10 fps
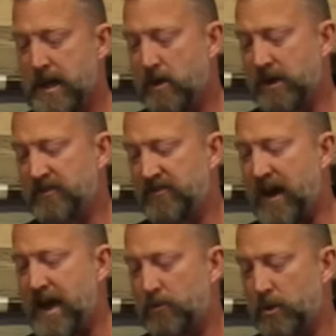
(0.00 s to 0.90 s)
Now, if
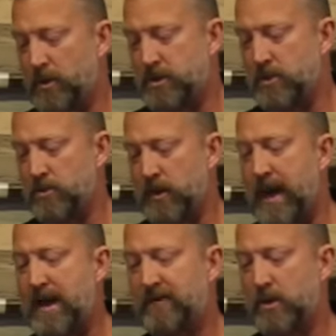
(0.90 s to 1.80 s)
I were to
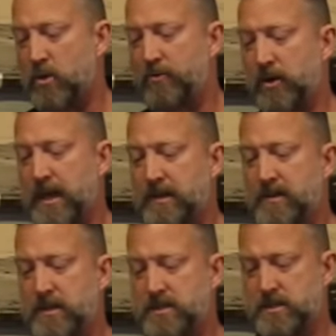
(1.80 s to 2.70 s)
have it over like
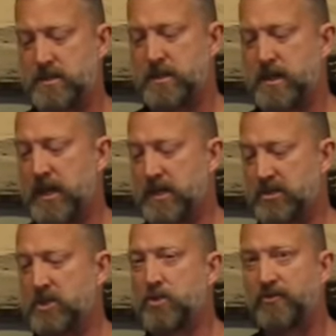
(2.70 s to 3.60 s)
this and
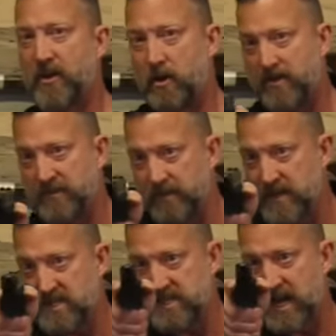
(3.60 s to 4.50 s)
it's too far off to
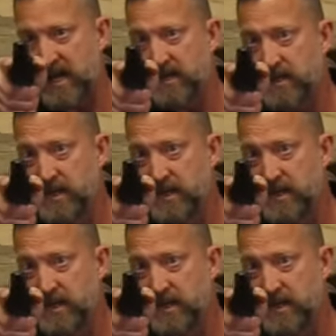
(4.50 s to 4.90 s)
this side,